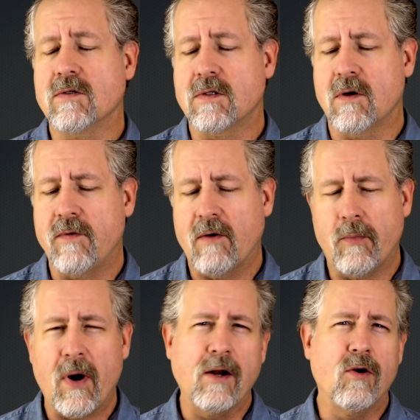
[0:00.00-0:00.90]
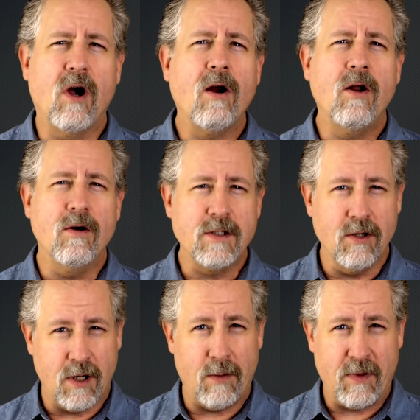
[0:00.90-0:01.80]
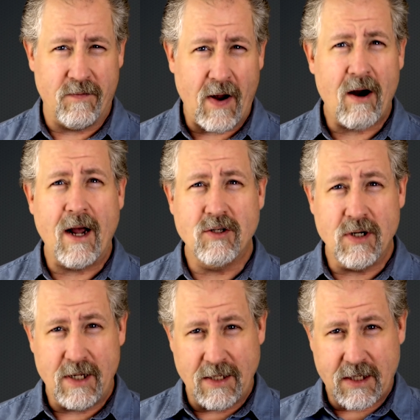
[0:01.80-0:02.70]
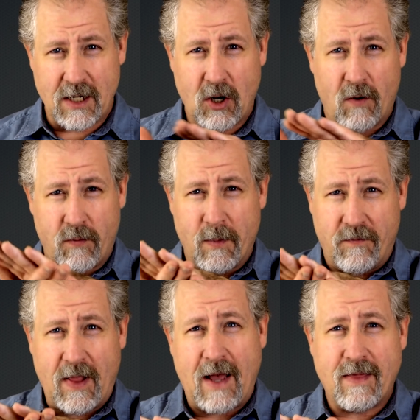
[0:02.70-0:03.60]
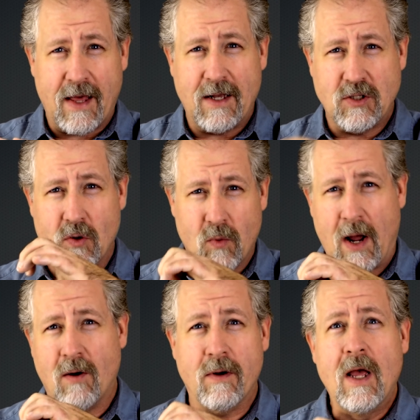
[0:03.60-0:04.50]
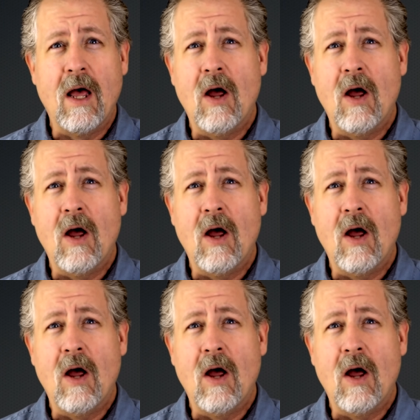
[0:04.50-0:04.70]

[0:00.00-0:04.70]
So if you have a brand new garden hose and you hook it up to the fire hydrant, it's going to go from a flat thing to a round